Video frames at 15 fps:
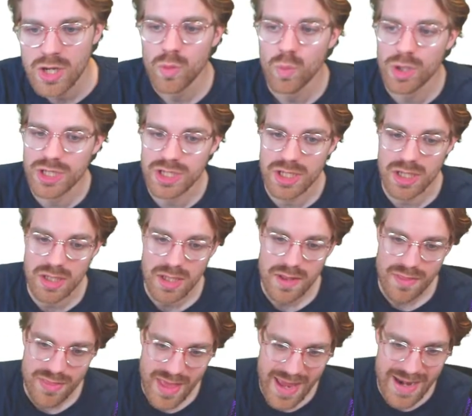We're going to
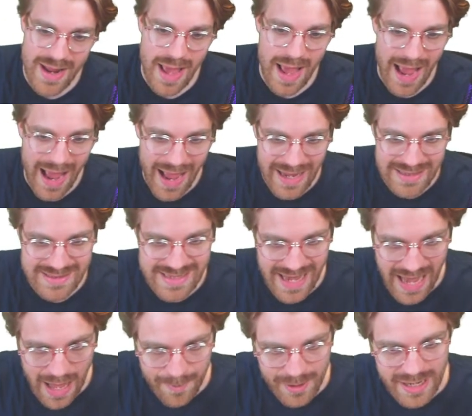then add the
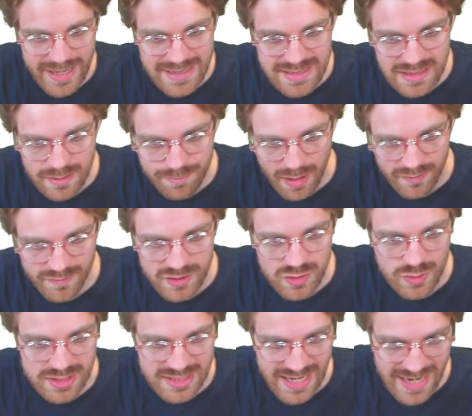amylase and the buffer to
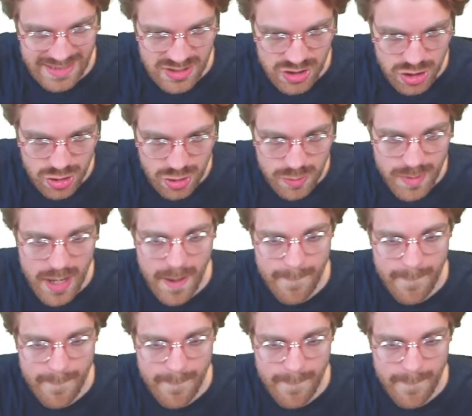a test tube,